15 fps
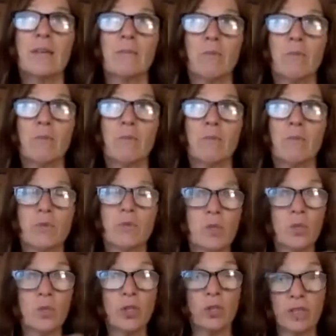So you're
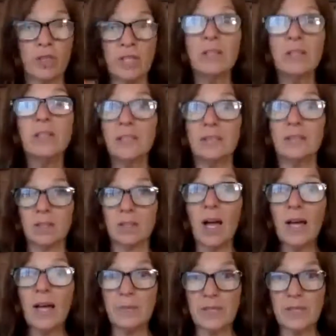killing the Lyme
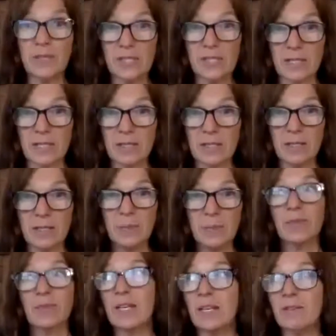disease, and
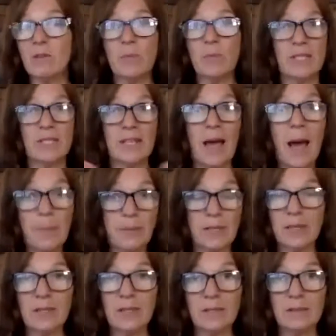everybody's happy
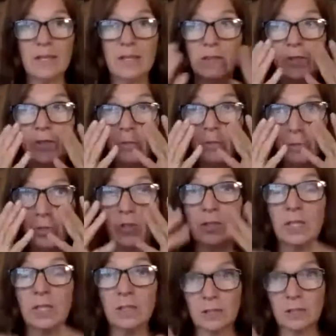that you're
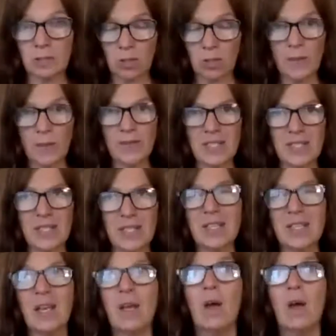killing the Lyme disease,